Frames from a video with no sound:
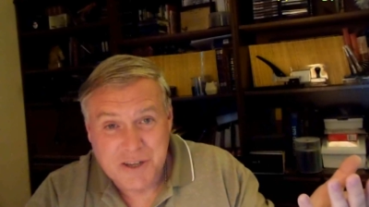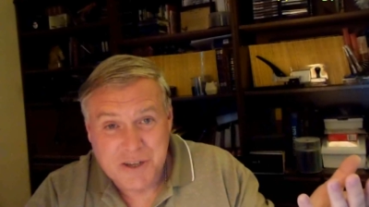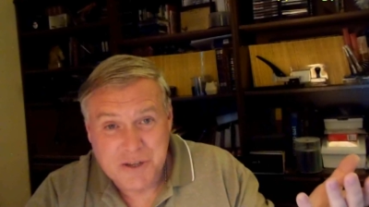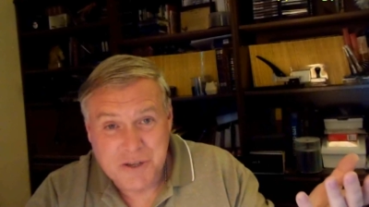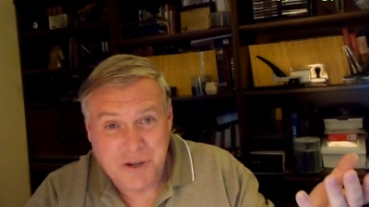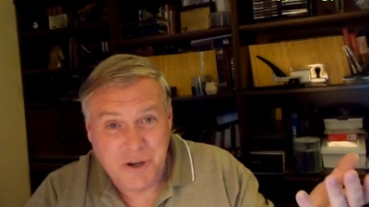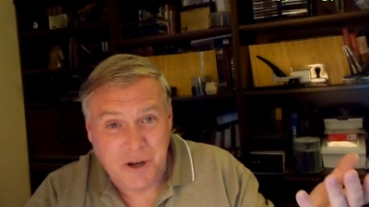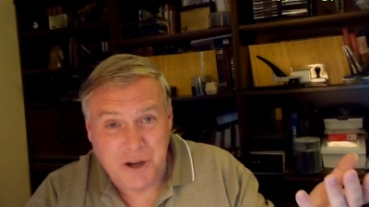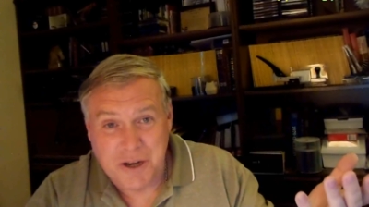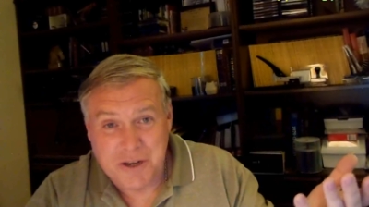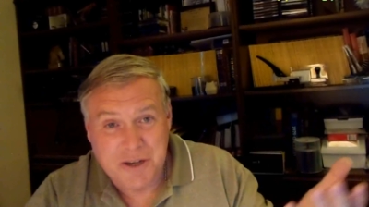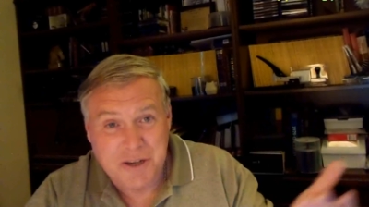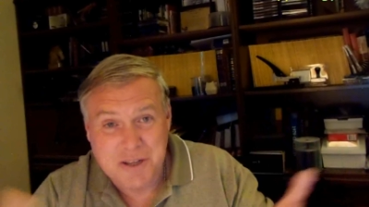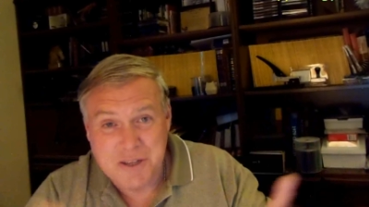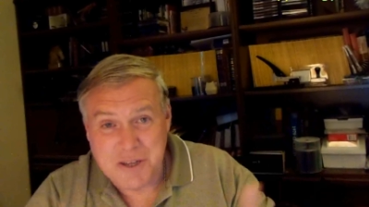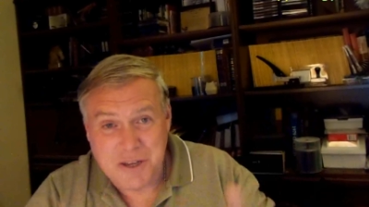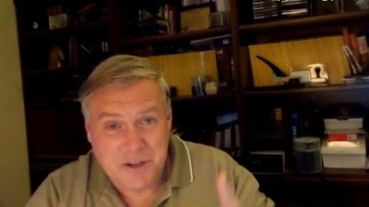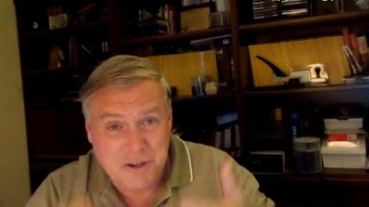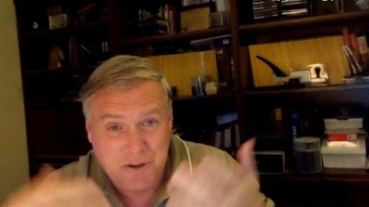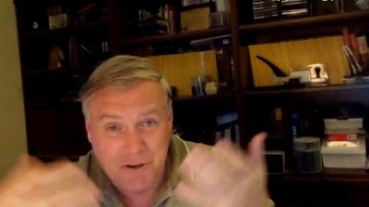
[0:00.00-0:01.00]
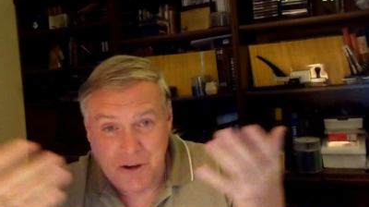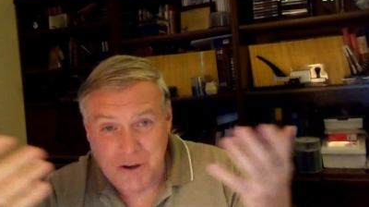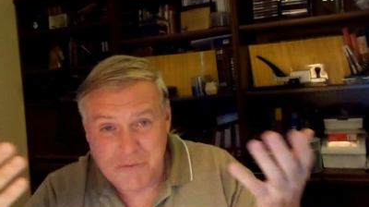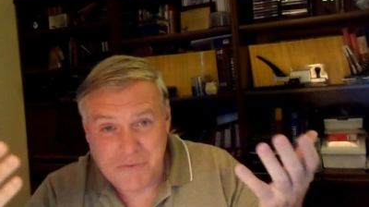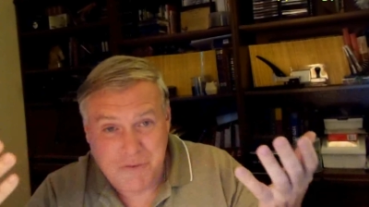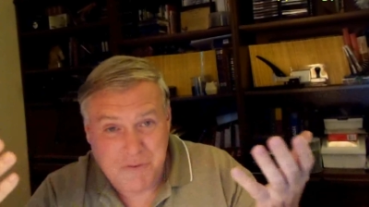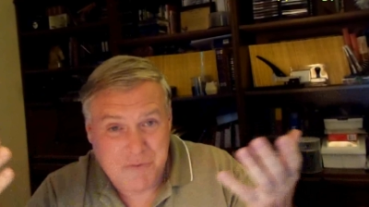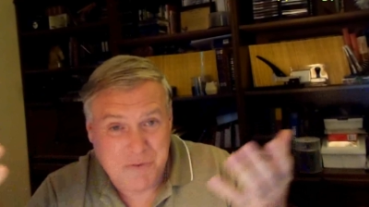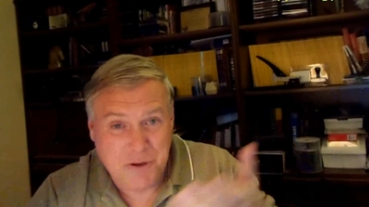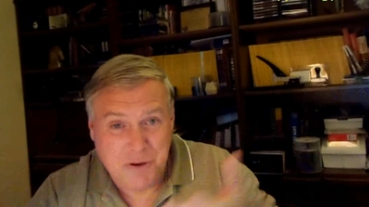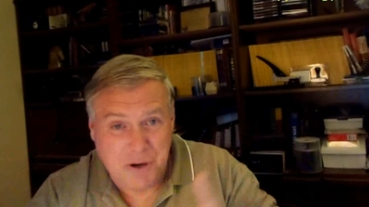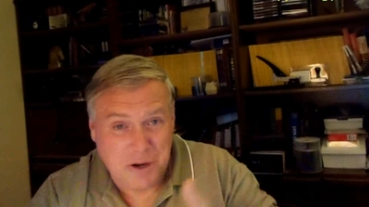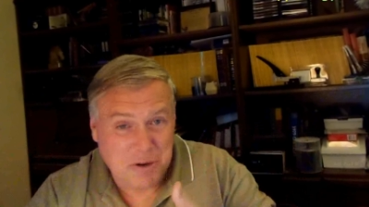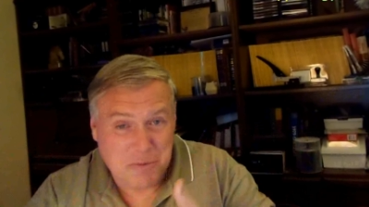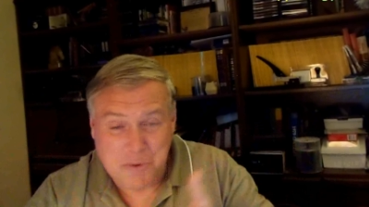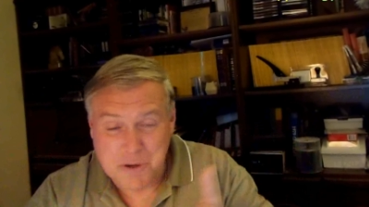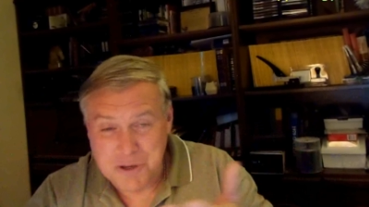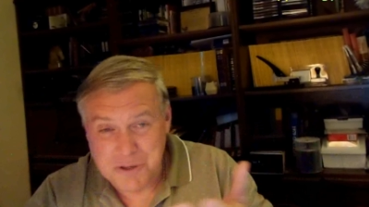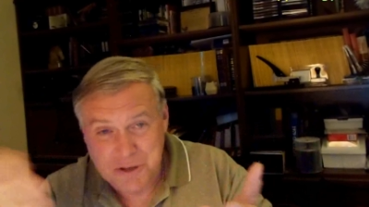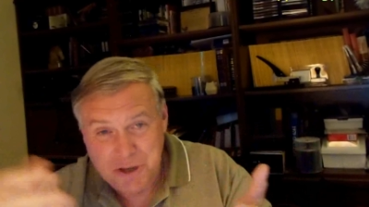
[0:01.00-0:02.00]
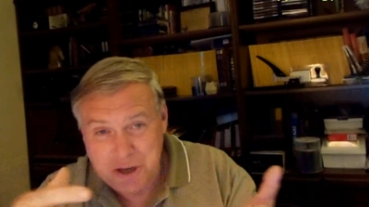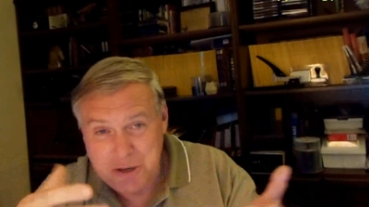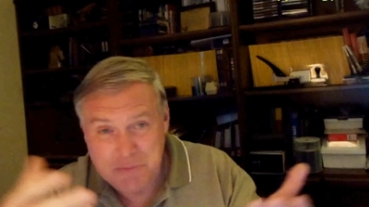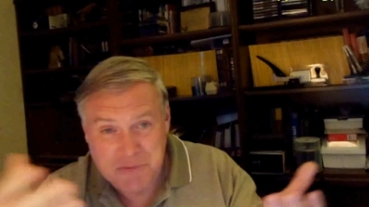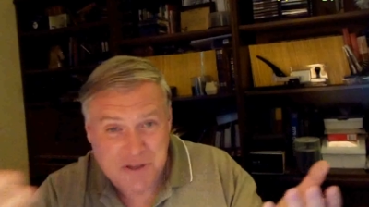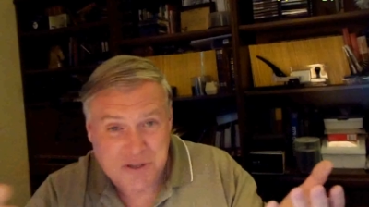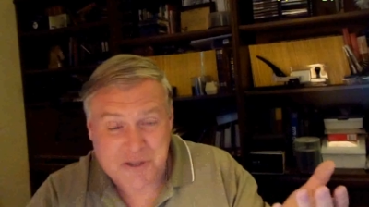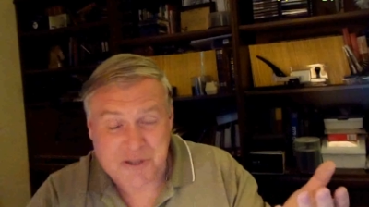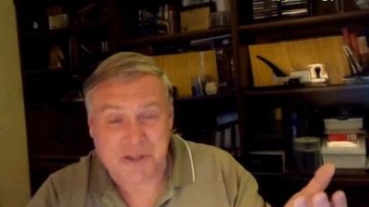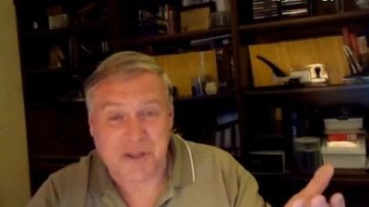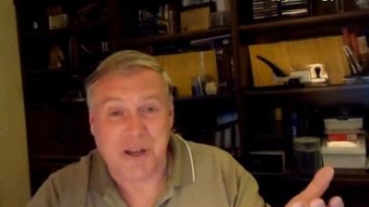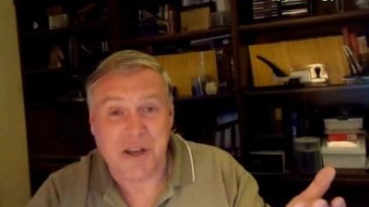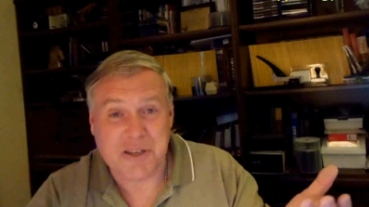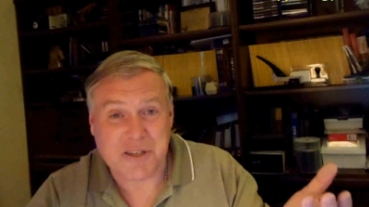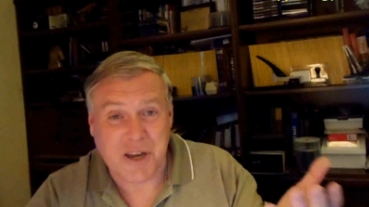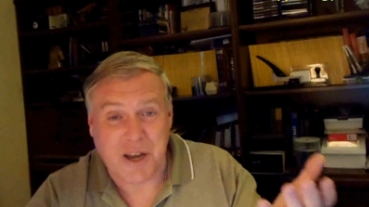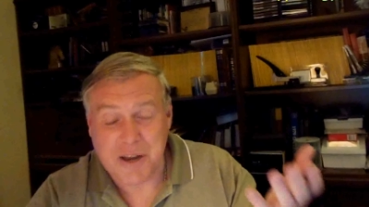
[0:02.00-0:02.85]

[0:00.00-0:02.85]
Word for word: You know, I didn't get it off of, you know, I don't want to name these sites.